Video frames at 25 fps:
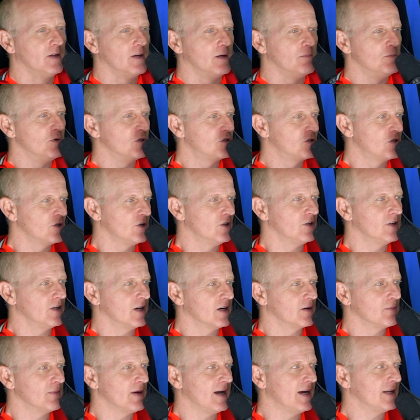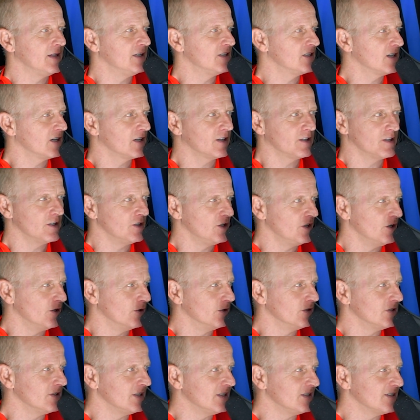mature young man. He's younger than you,
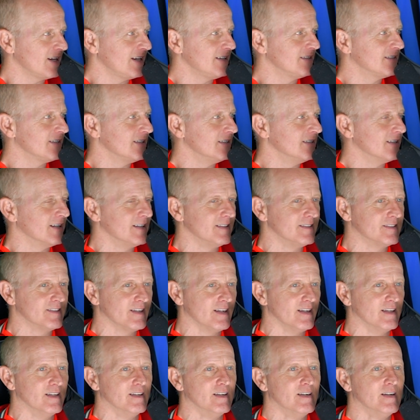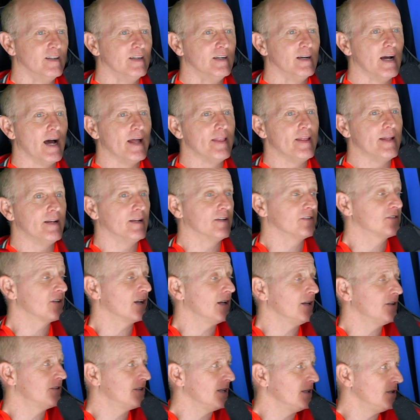isn't he? He's 18, 19. And then I
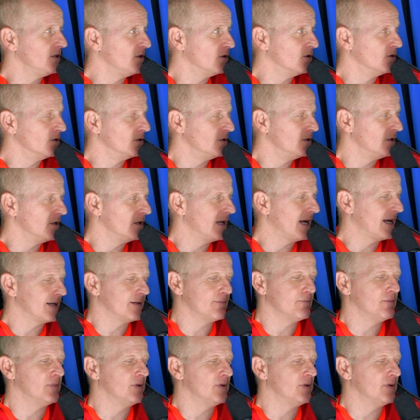suddenly seen your new lad,